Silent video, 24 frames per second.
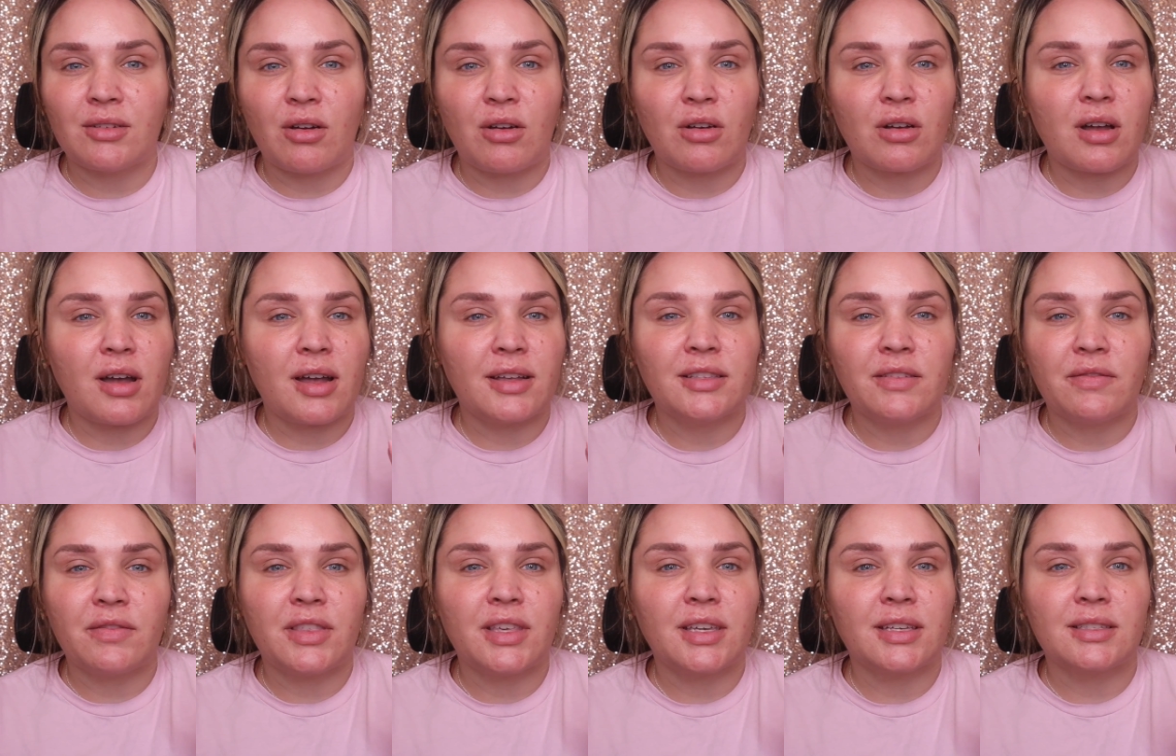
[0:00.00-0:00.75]
all kinds
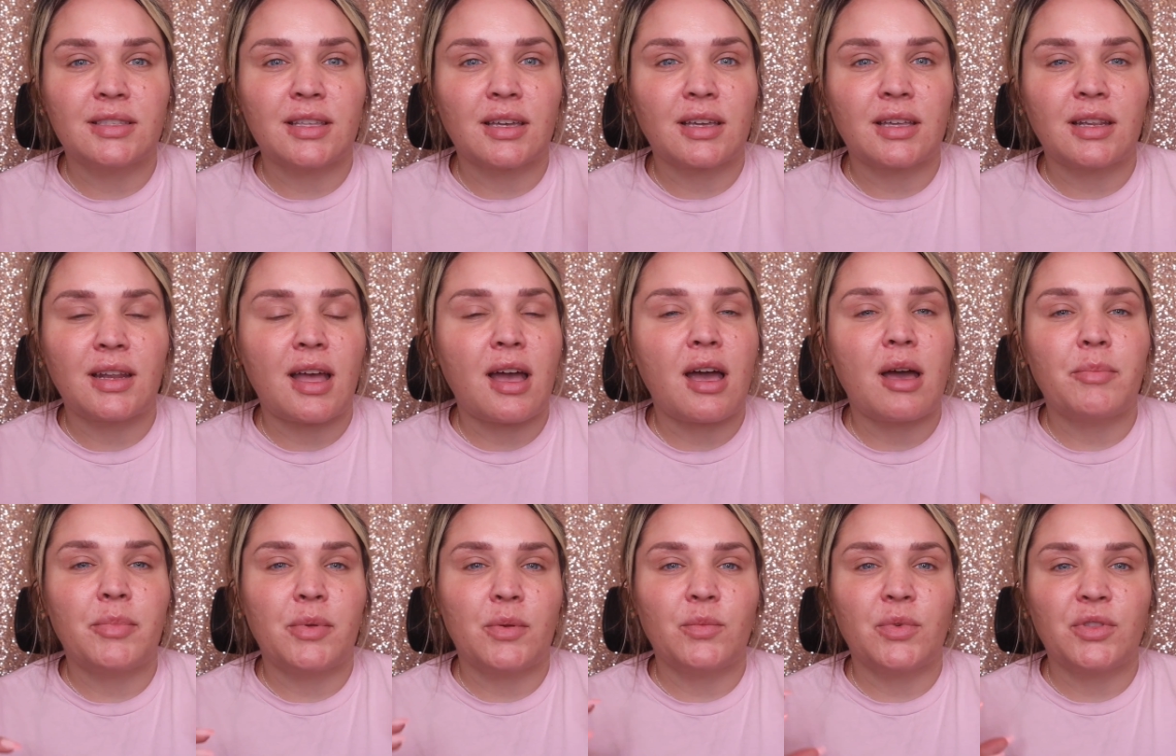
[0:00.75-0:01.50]
of things that can
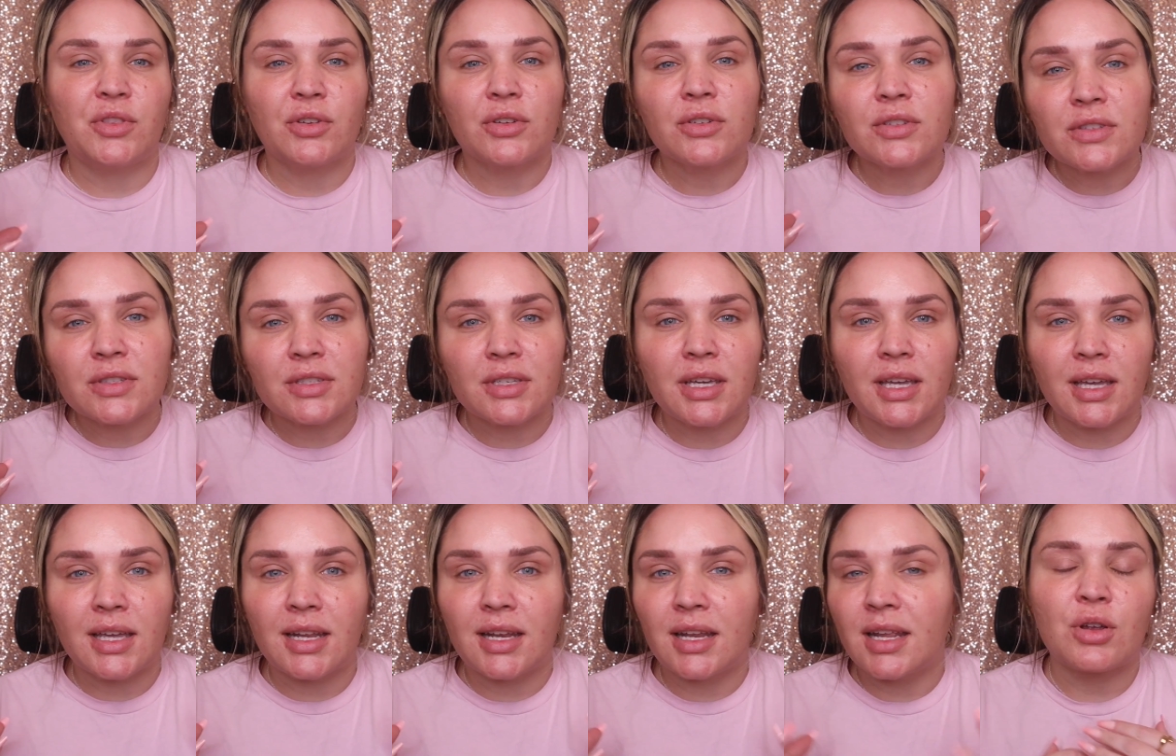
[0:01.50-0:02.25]
happen with your
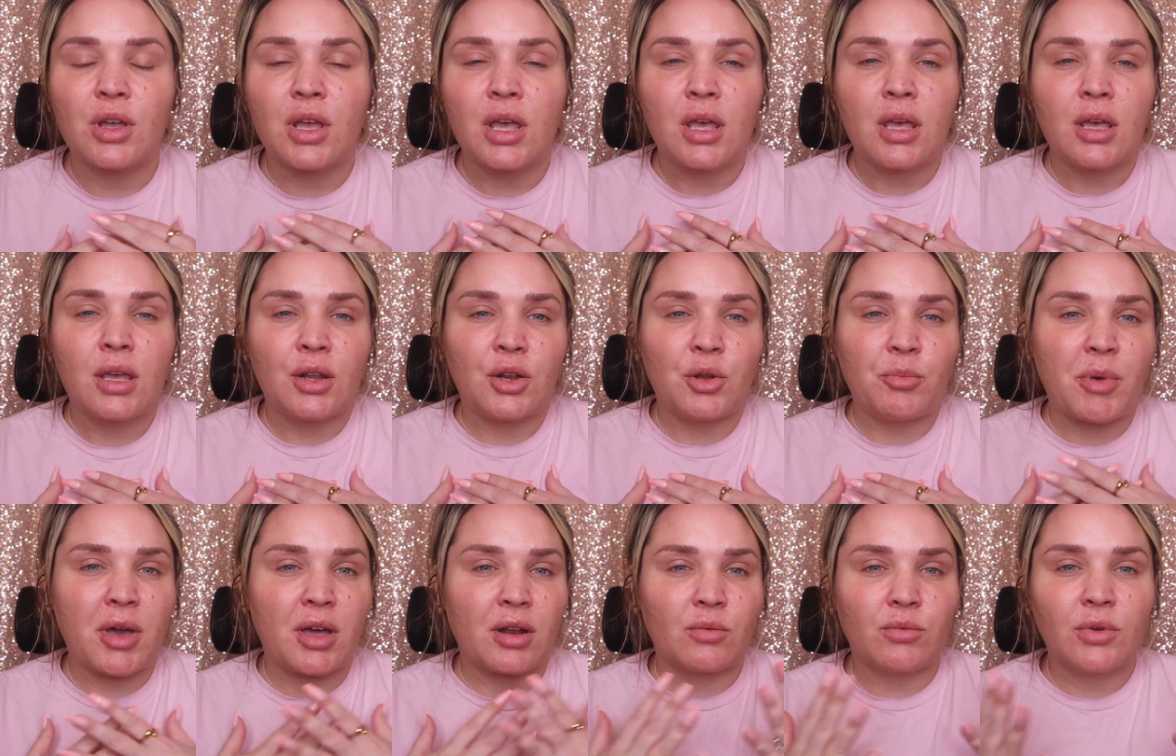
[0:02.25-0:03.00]
skin no
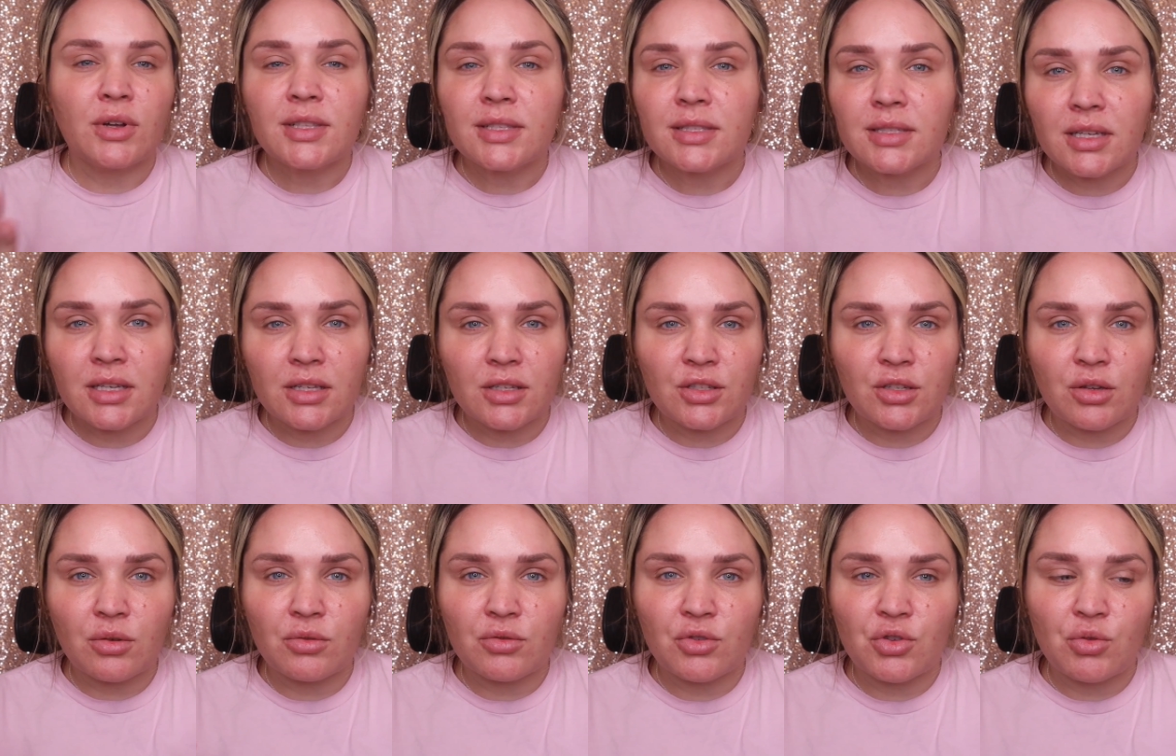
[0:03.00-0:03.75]
matter what skin
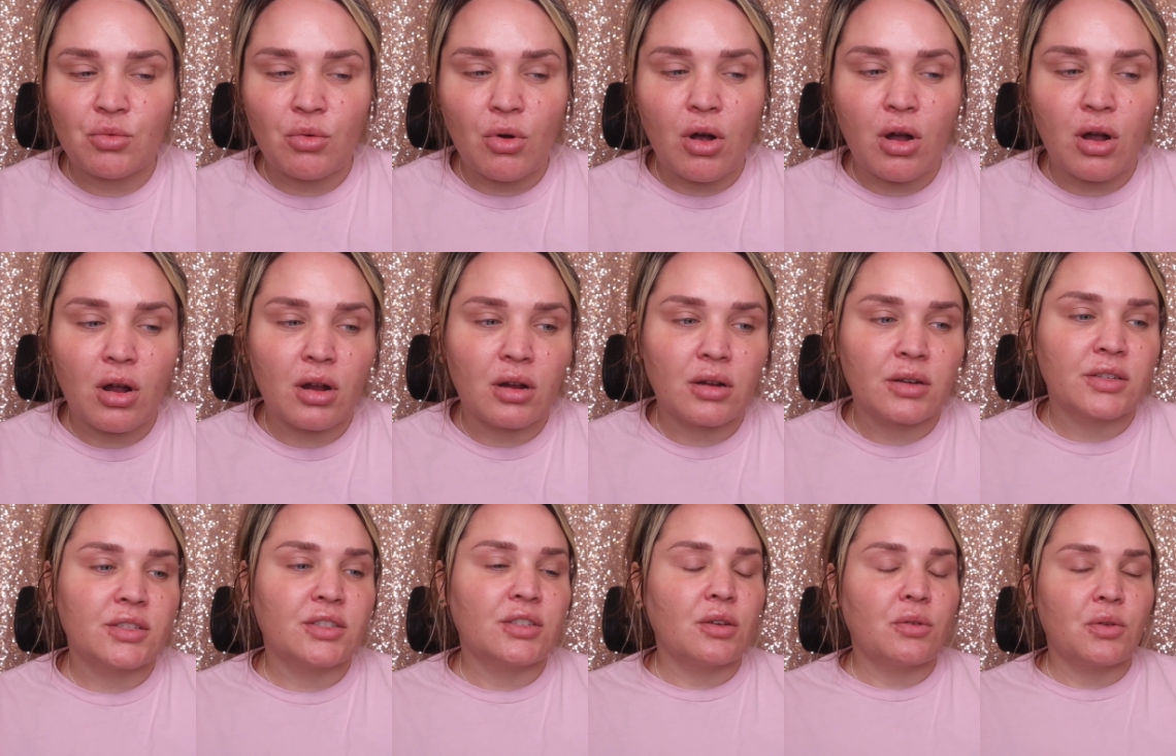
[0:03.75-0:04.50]
tone you
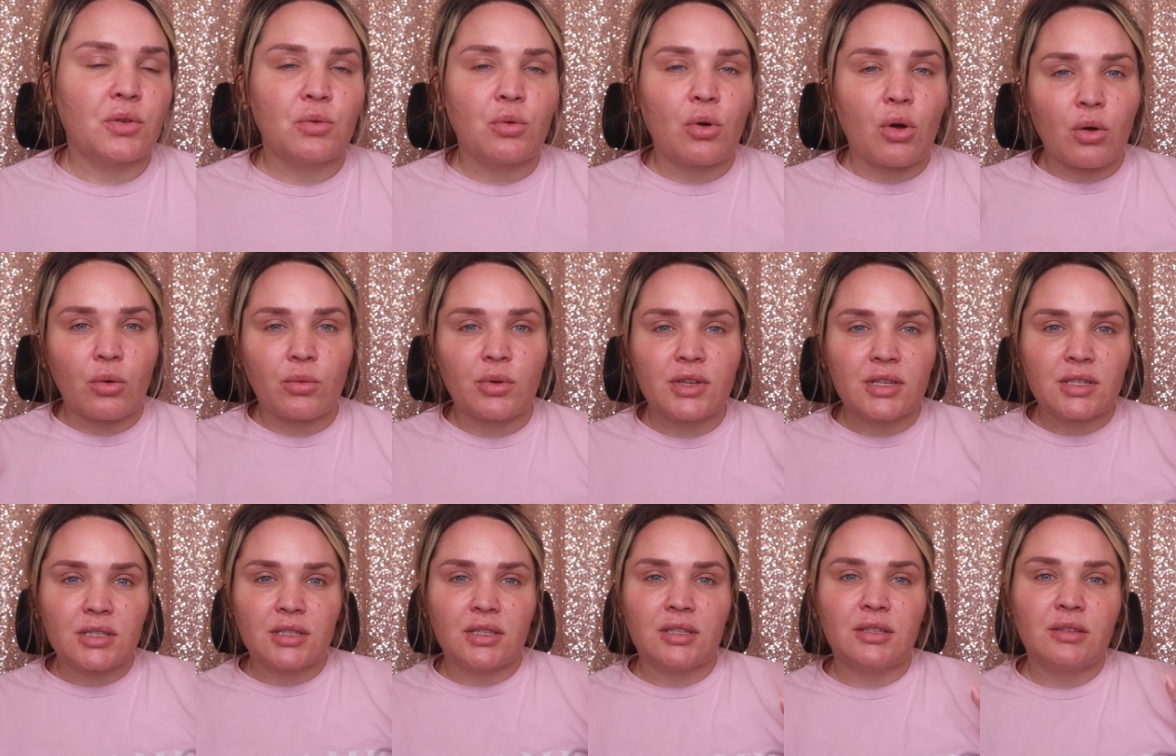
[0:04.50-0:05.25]
are so you
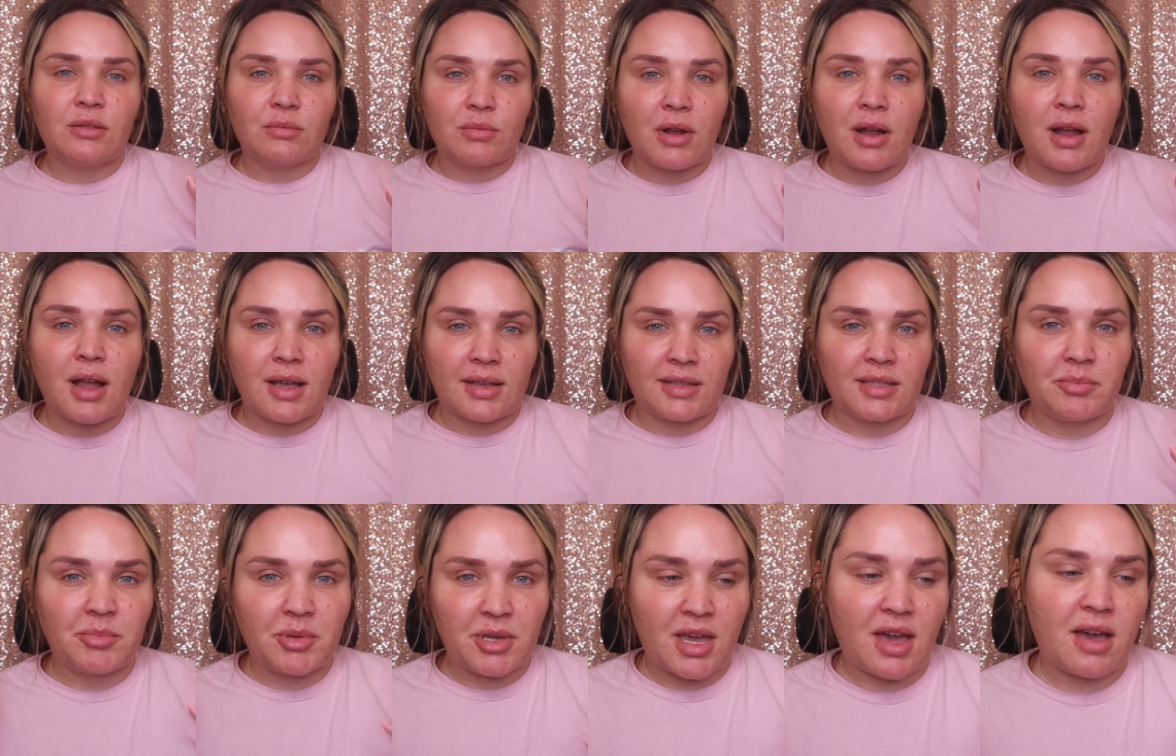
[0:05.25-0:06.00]
always need to wear
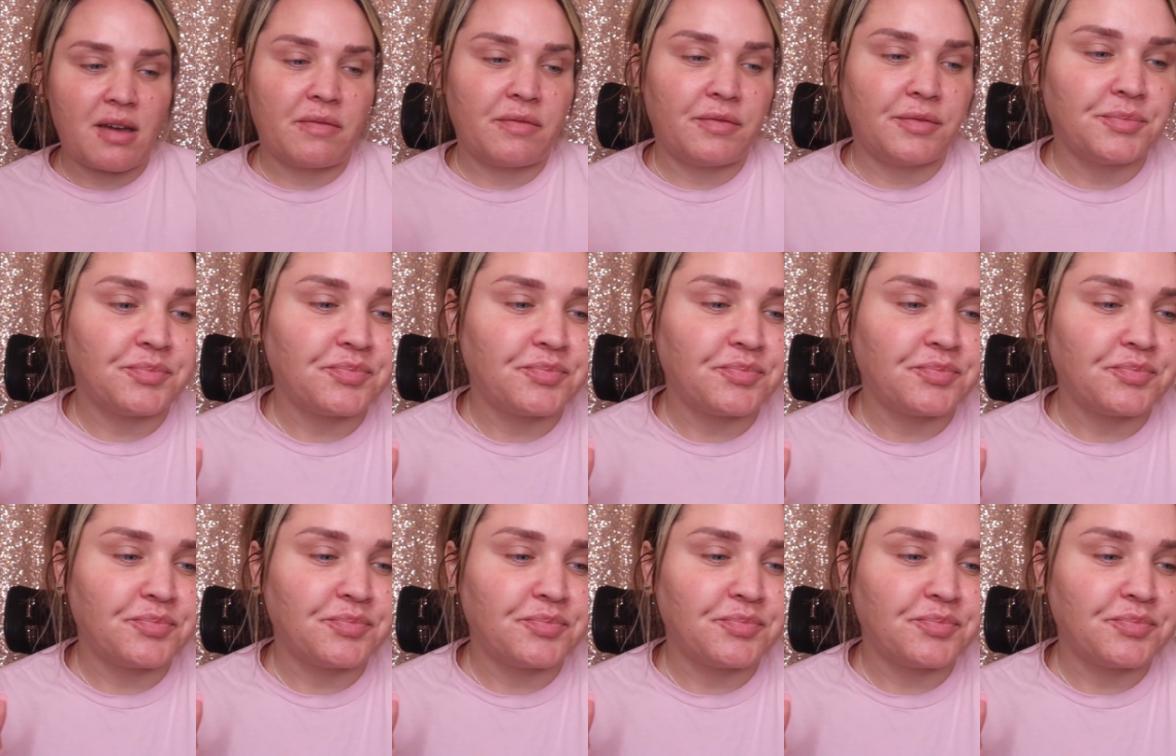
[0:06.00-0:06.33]
SPF.